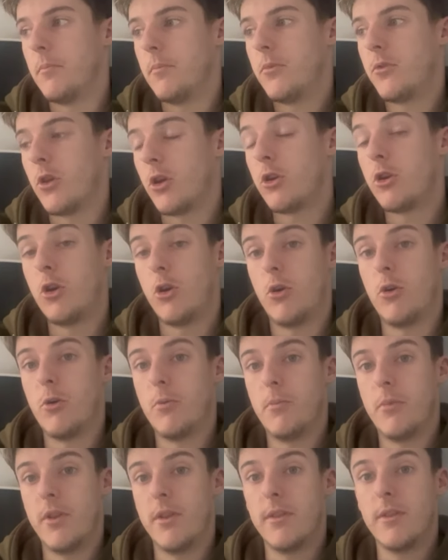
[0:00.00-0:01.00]
So I cut
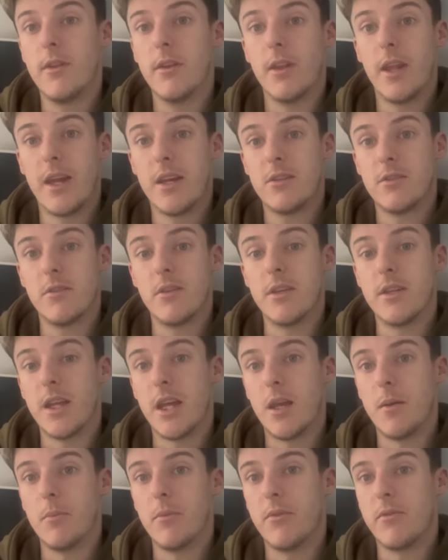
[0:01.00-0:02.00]
up the legs of the
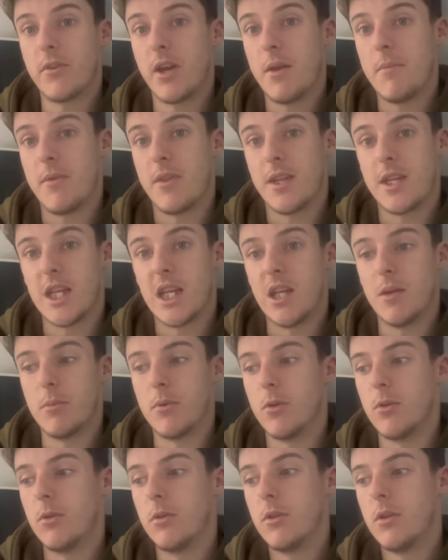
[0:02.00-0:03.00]
table, the frame of the table,